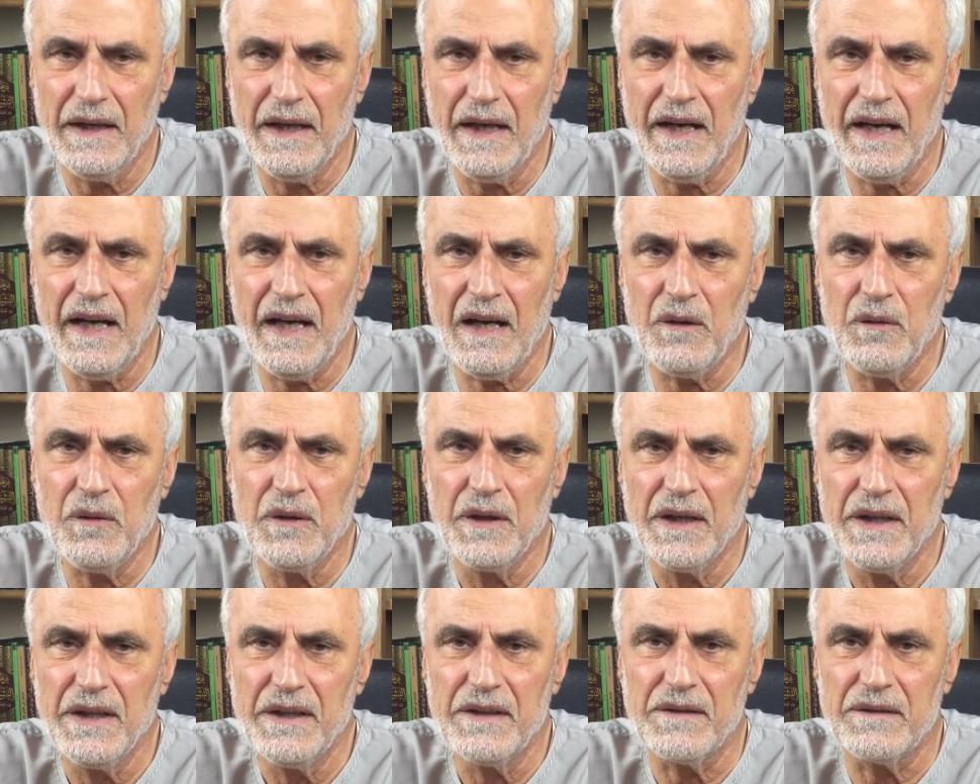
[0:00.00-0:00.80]

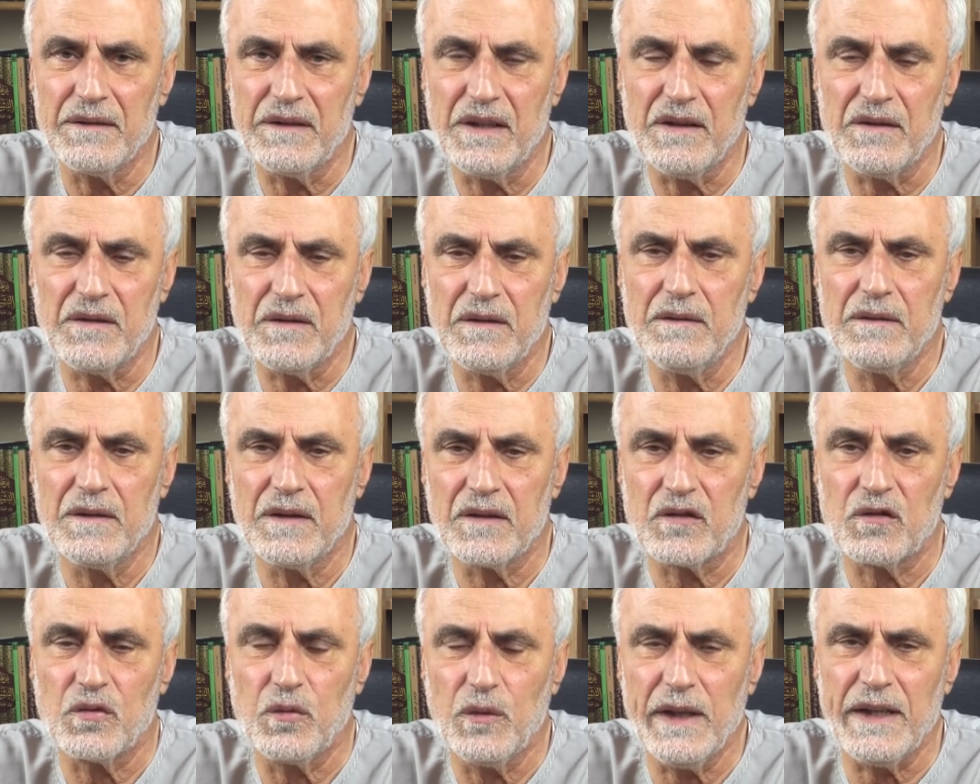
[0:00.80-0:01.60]
How did
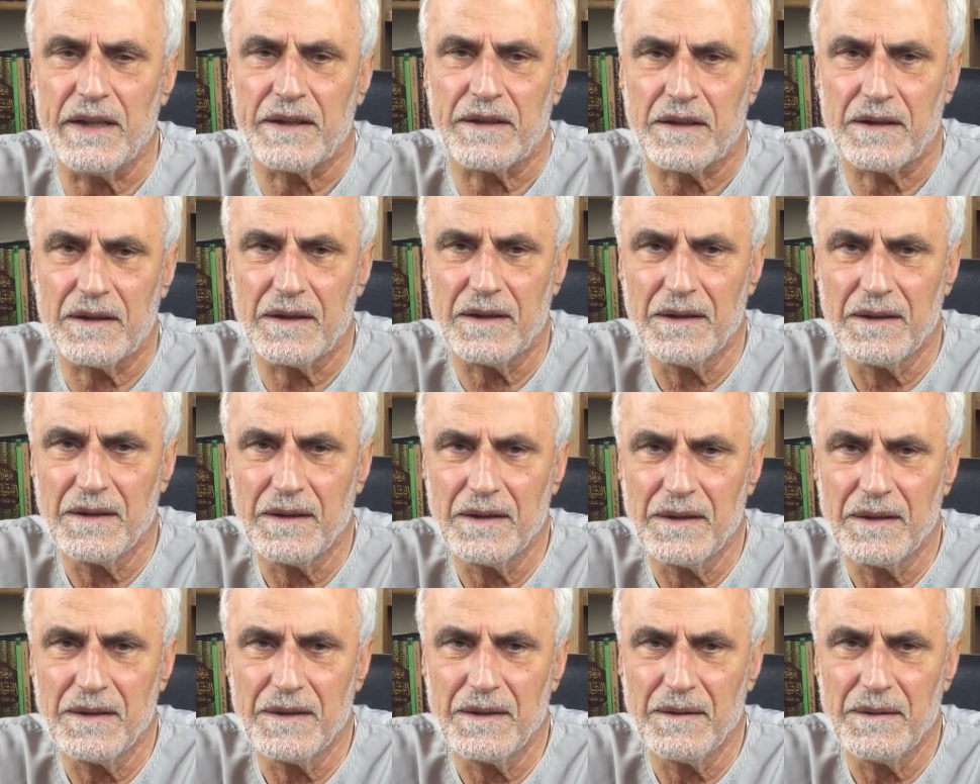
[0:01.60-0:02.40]
it work?
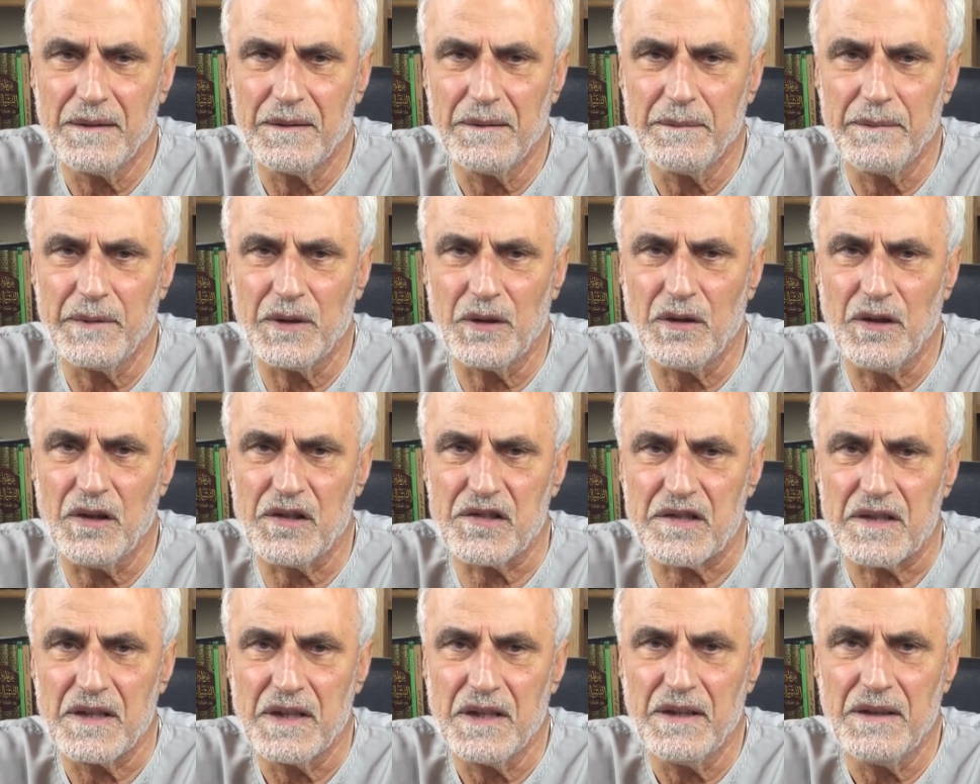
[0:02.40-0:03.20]

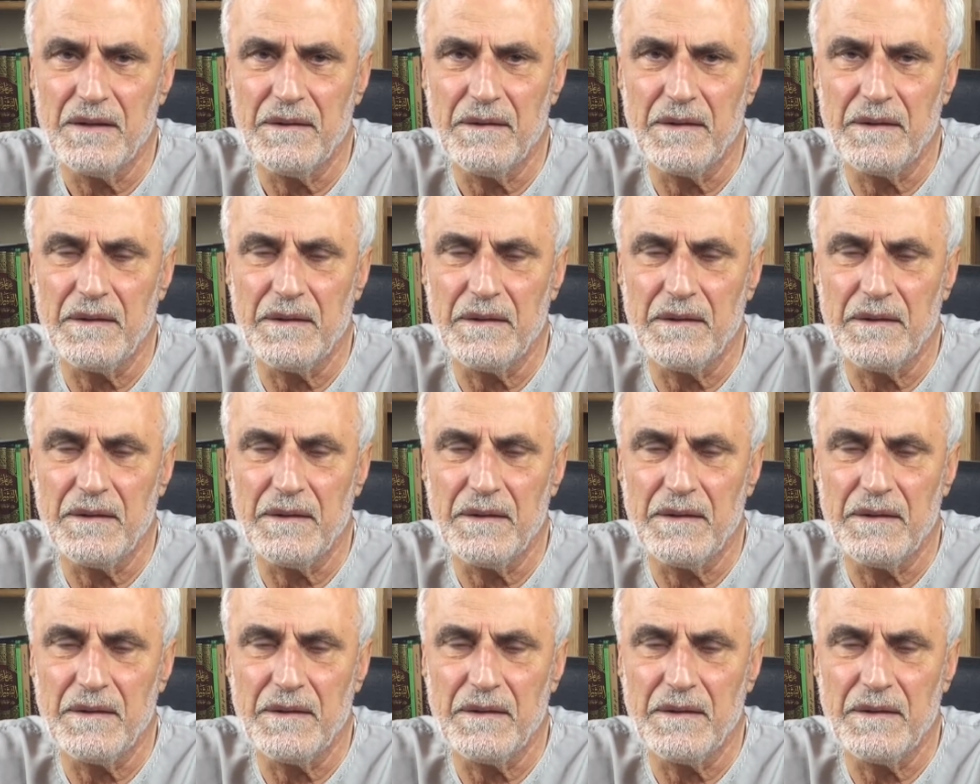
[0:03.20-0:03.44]
Because